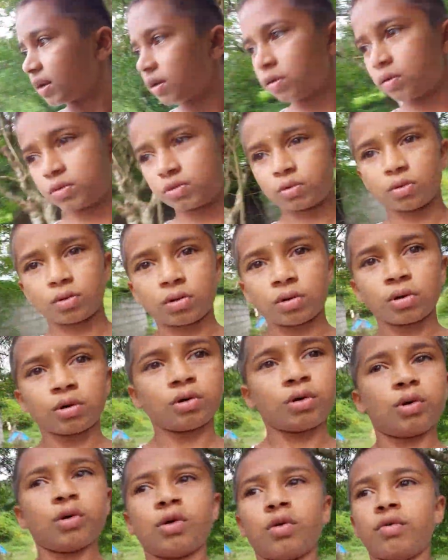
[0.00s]
tell you. So
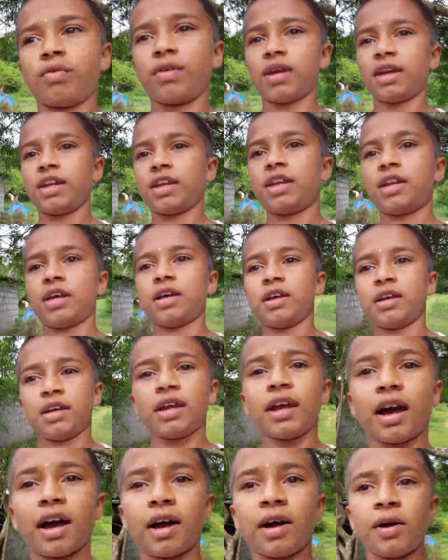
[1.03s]
wait,
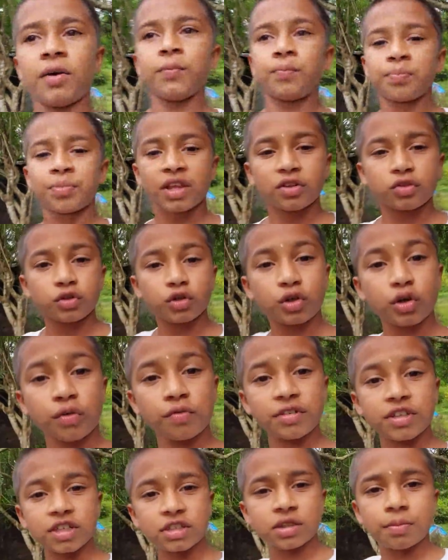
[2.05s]
yeah. Do you
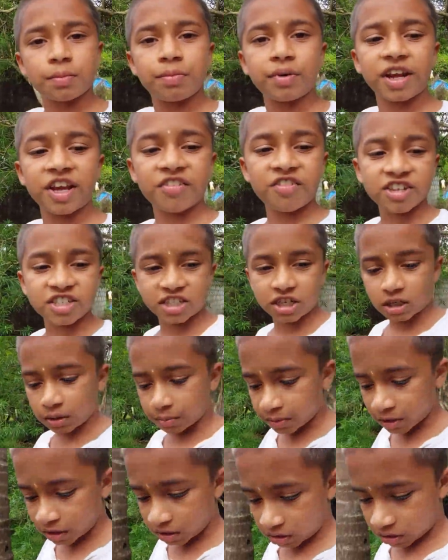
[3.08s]
know which is the bravest
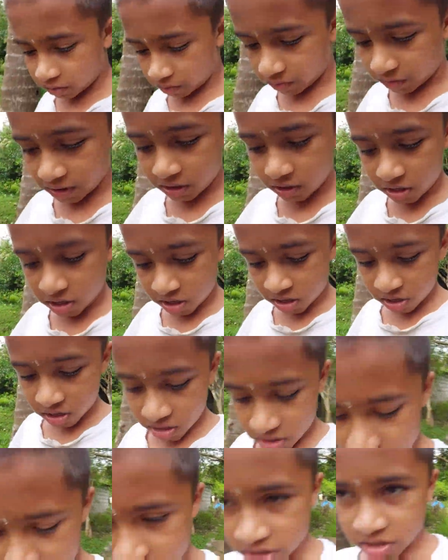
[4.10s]
animal in the world?
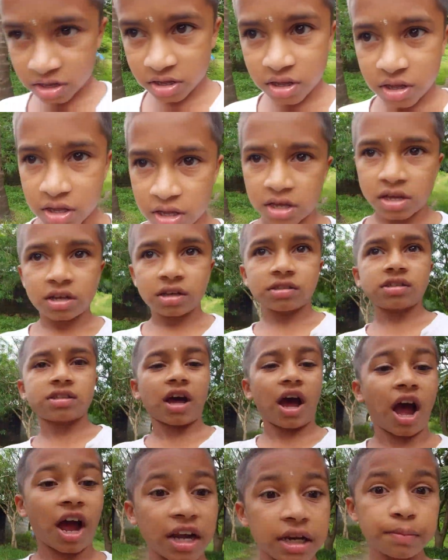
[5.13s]
It's
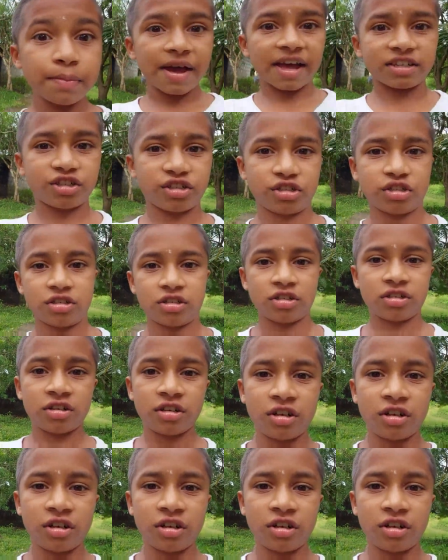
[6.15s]
the honey badger.